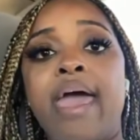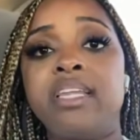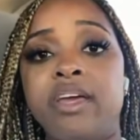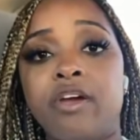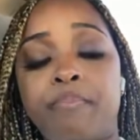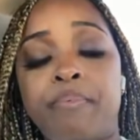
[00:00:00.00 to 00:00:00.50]

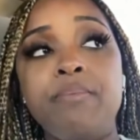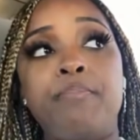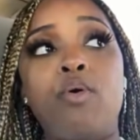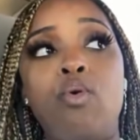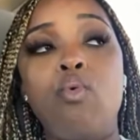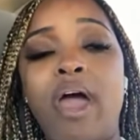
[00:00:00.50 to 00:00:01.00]
and there are
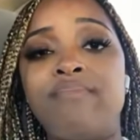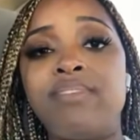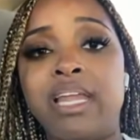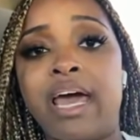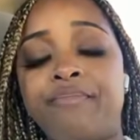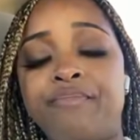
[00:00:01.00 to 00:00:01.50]
people who have
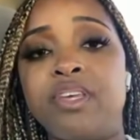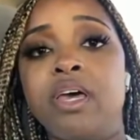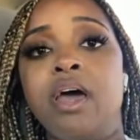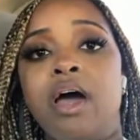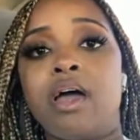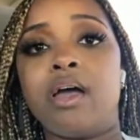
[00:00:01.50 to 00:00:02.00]
left
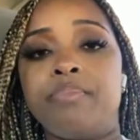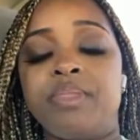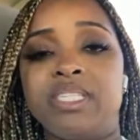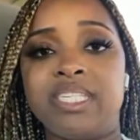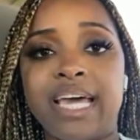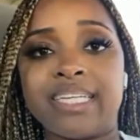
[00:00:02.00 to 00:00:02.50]
um,
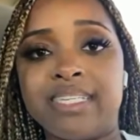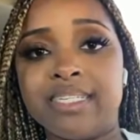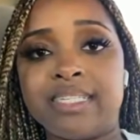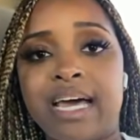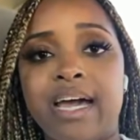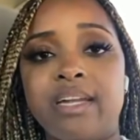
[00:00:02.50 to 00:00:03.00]
the
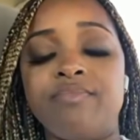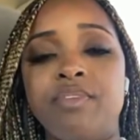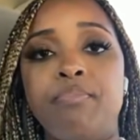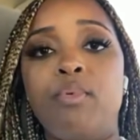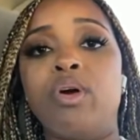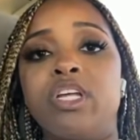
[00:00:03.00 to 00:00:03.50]
Texas side of
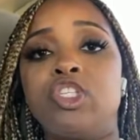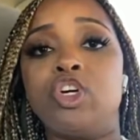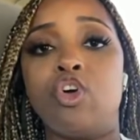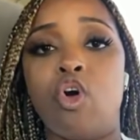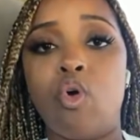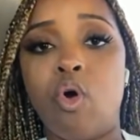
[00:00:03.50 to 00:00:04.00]
the border
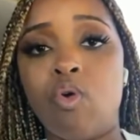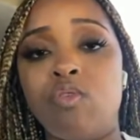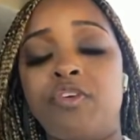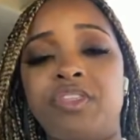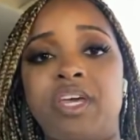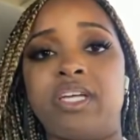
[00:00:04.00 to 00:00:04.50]
to go
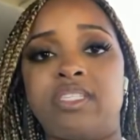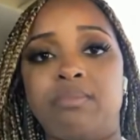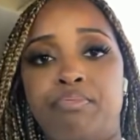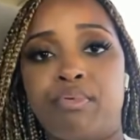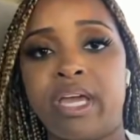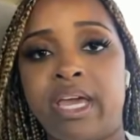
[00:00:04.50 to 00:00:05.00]
over there
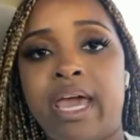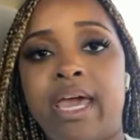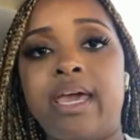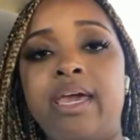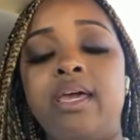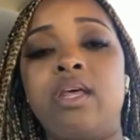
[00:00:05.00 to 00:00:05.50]
to bring
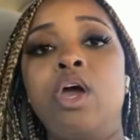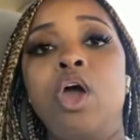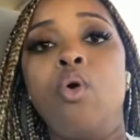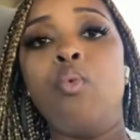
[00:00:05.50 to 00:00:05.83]
aid.